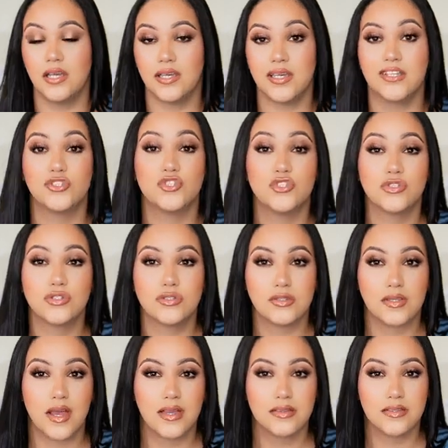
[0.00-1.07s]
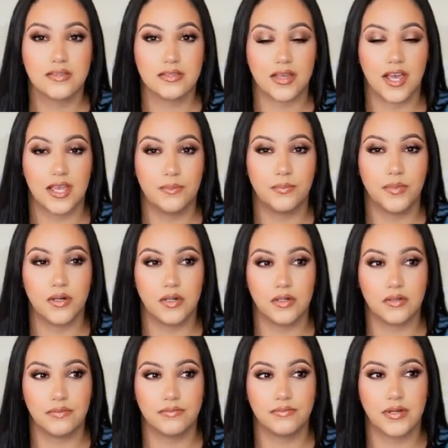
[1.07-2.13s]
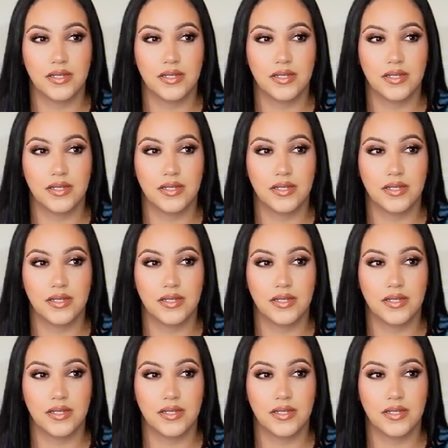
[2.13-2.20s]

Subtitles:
It's just not the type of